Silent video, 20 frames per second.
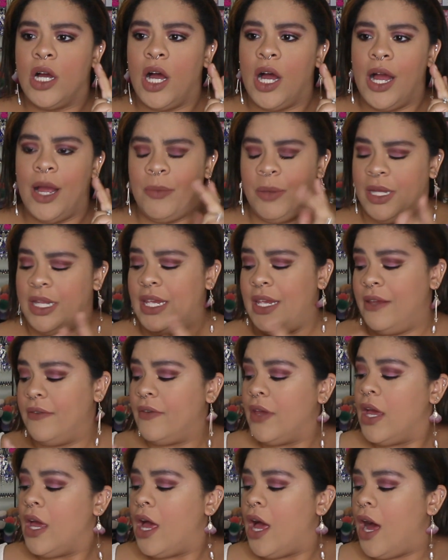I
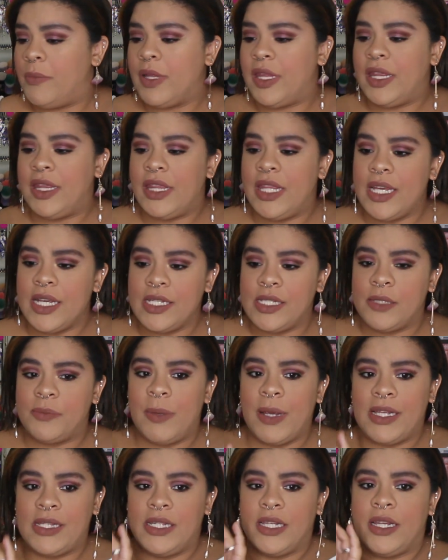believe. But this
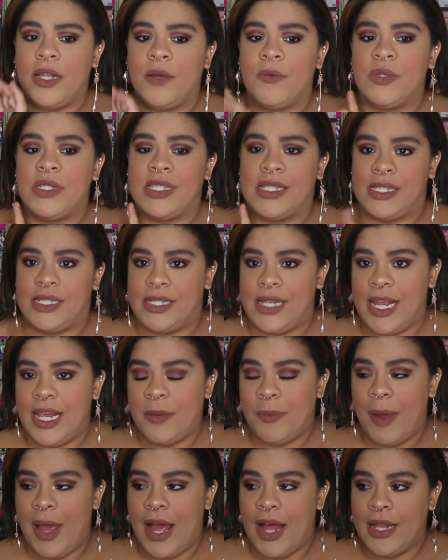basically was the snake
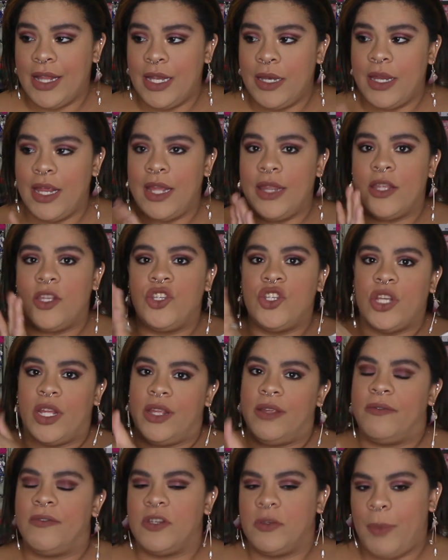palette in the
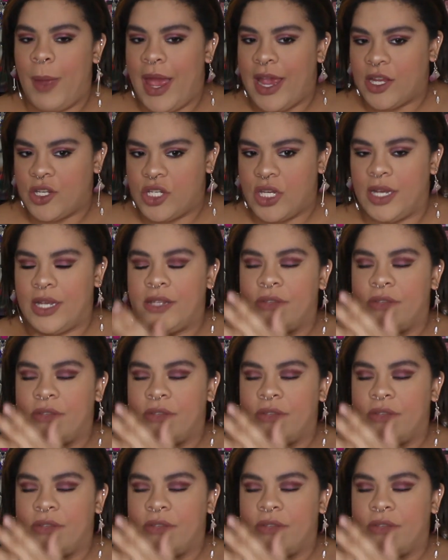jellyfish packaging.